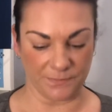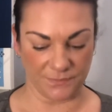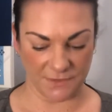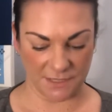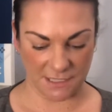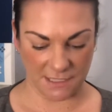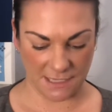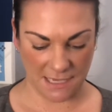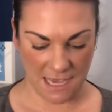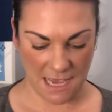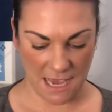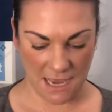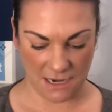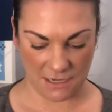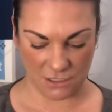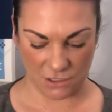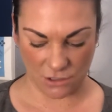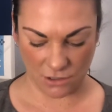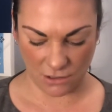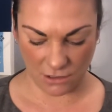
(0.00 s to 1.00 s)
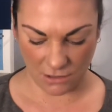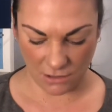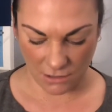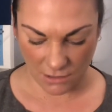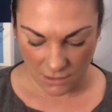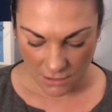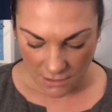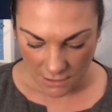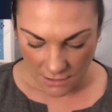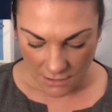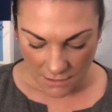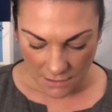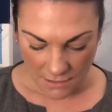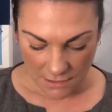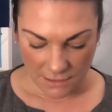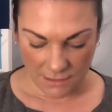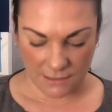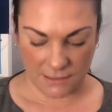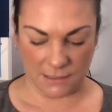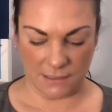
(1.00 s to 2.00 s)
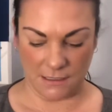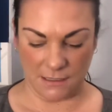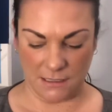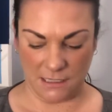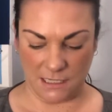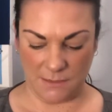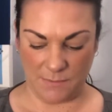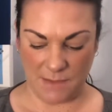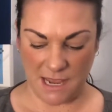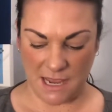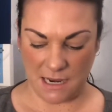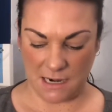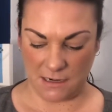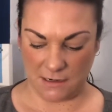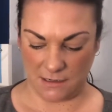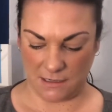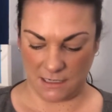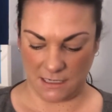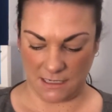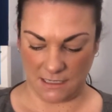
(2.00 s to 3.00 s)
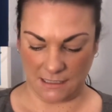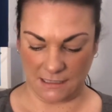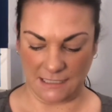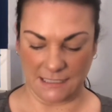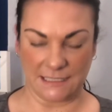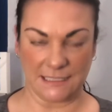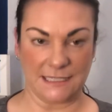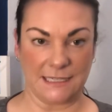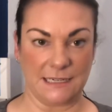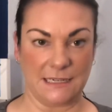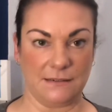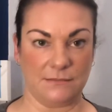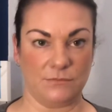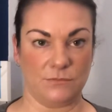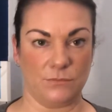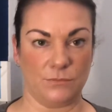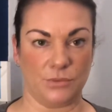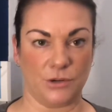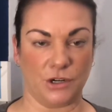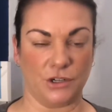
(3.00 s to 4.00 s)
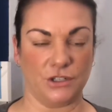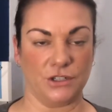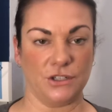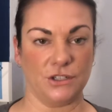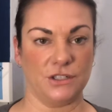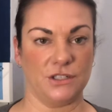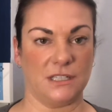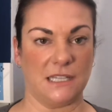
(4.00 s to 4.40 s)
So they're your main cleansing products.